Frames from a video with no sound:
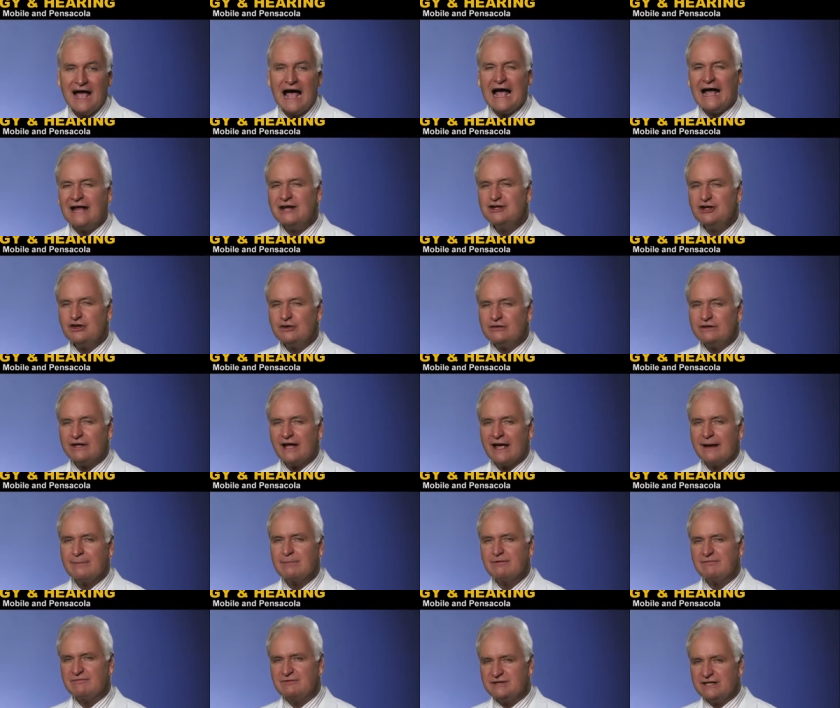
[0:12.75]
A new
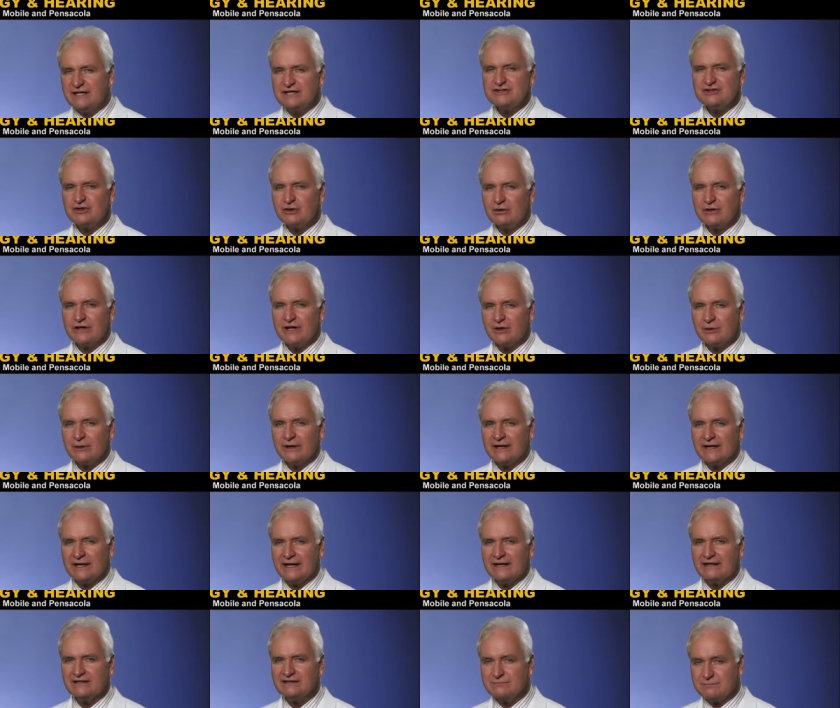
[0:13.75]
type of digital hearing
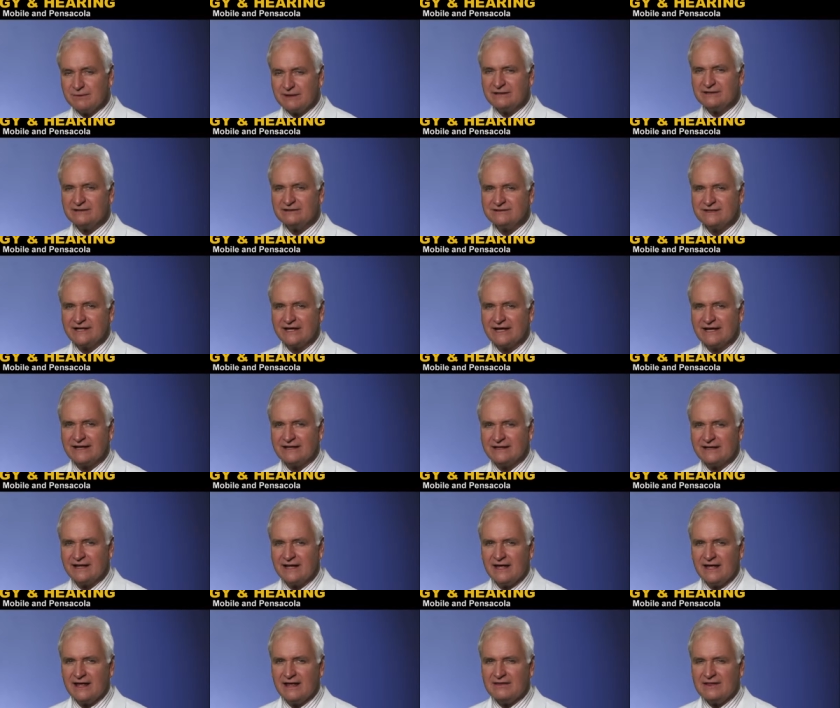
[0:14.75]
aid has been designed
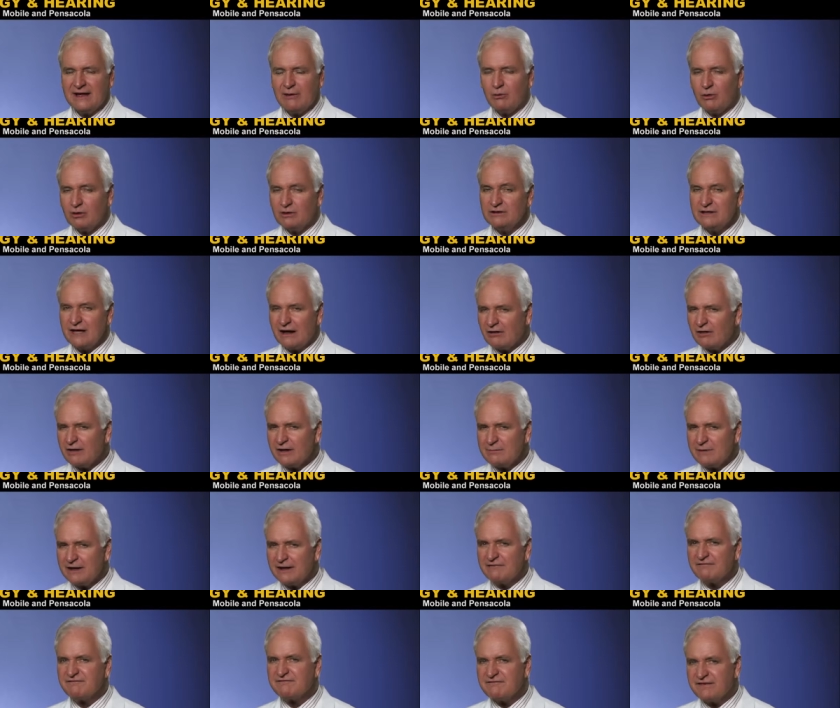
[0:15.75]
that will not only
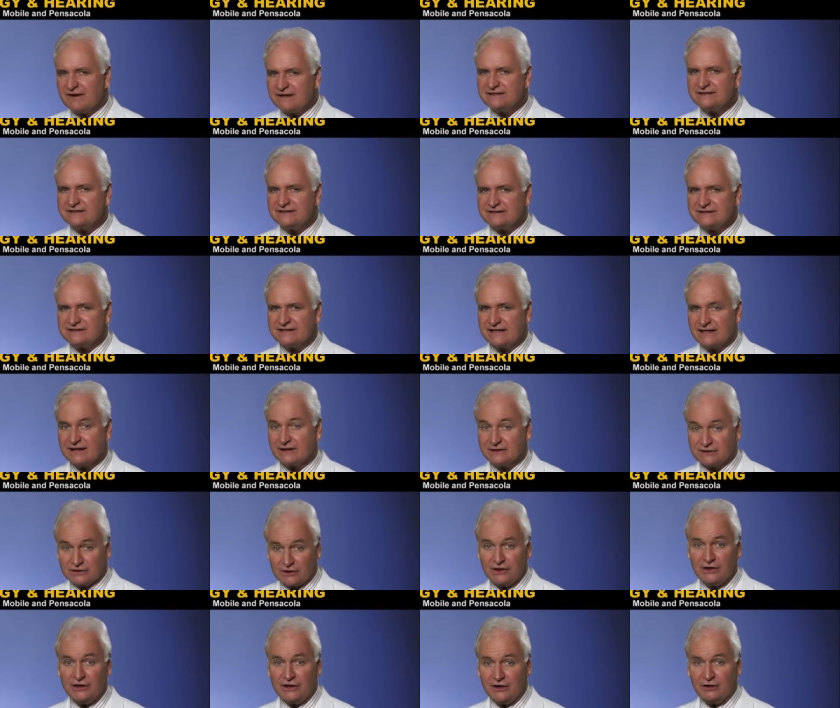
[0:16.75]
make fuzzy sounds
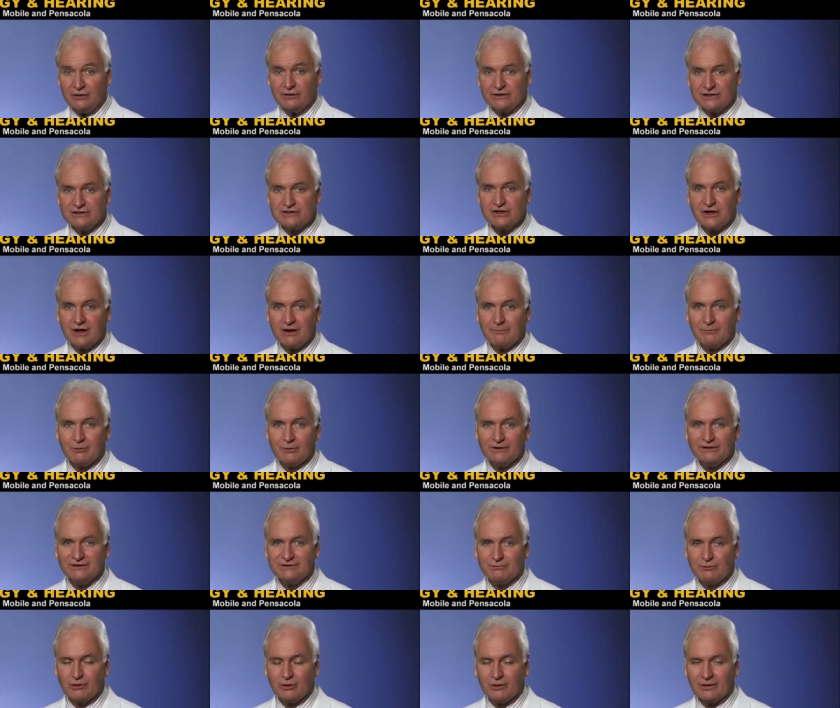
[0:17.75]
clear and sharp
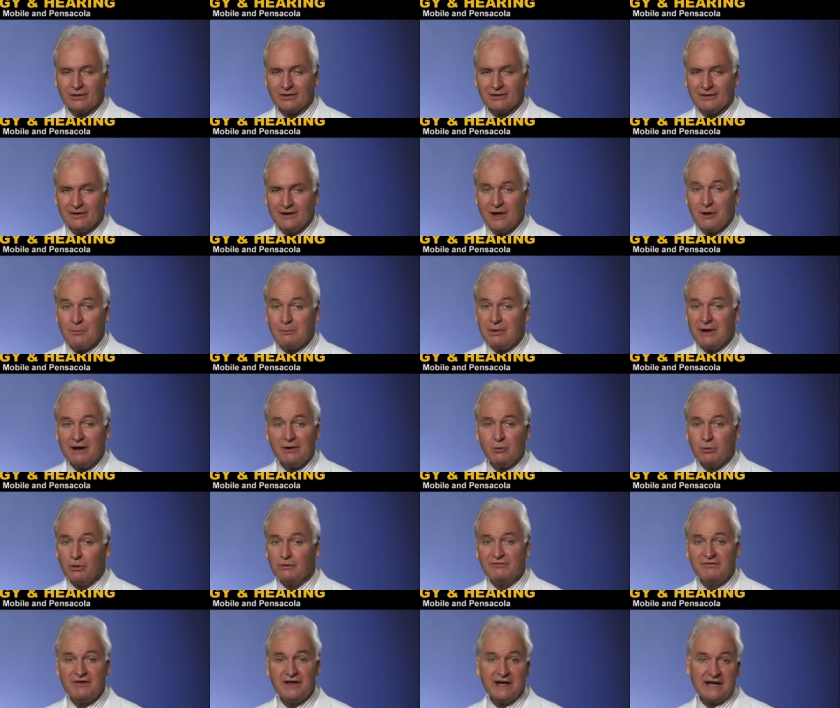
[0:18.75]
once more, but
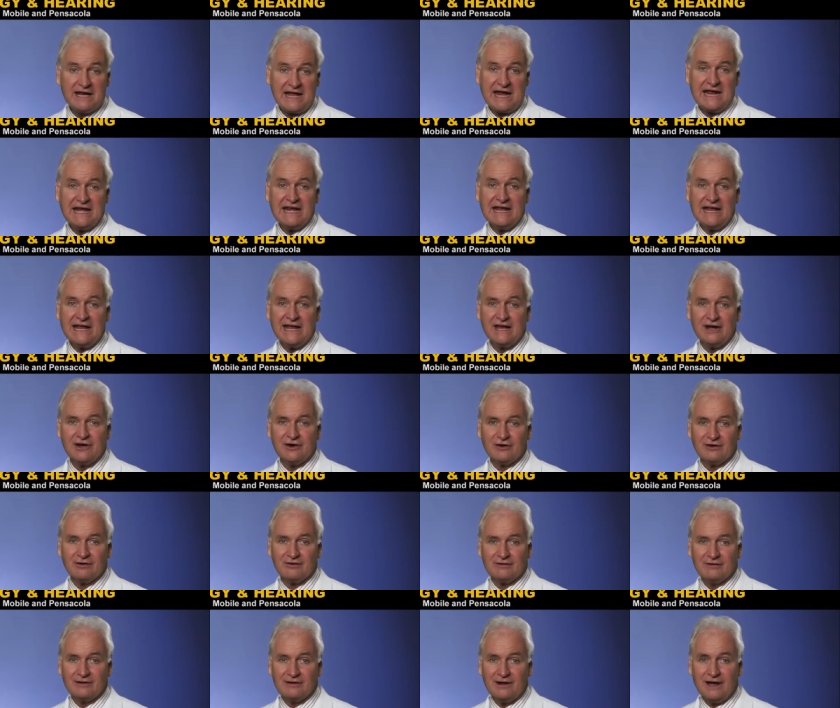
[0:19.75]
will fit any
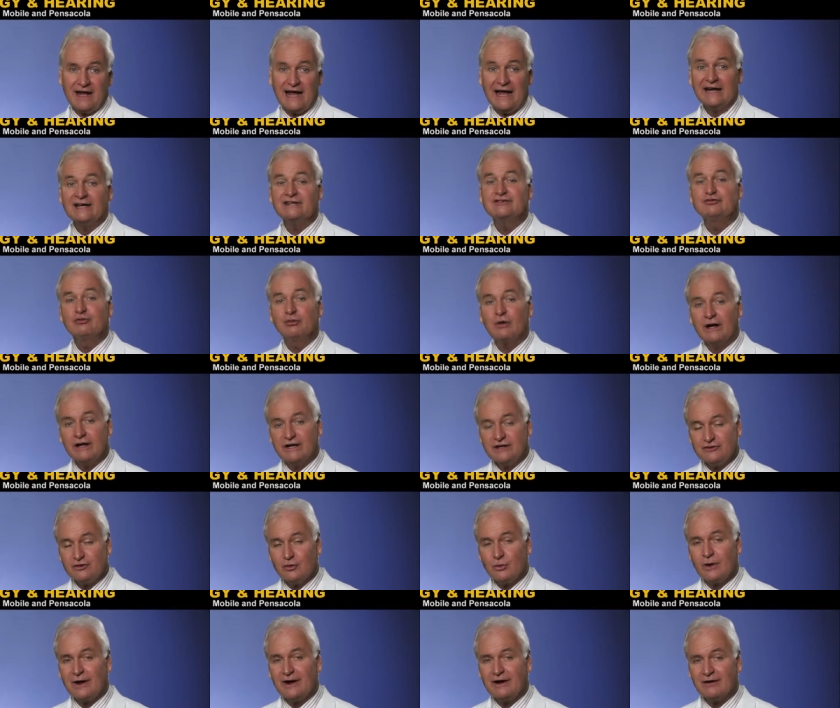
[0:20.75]
ear and is ready
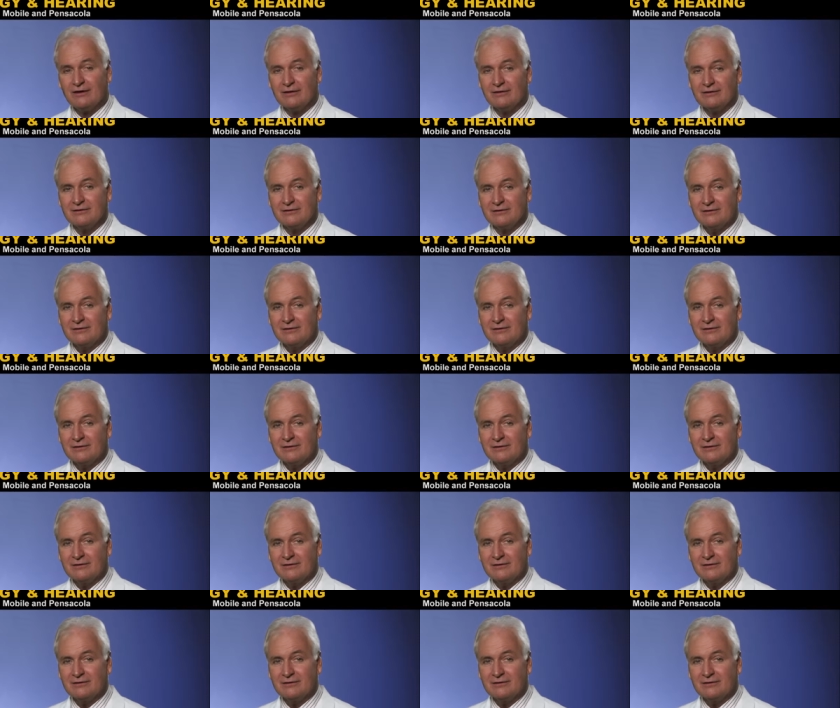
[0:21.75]
to wear.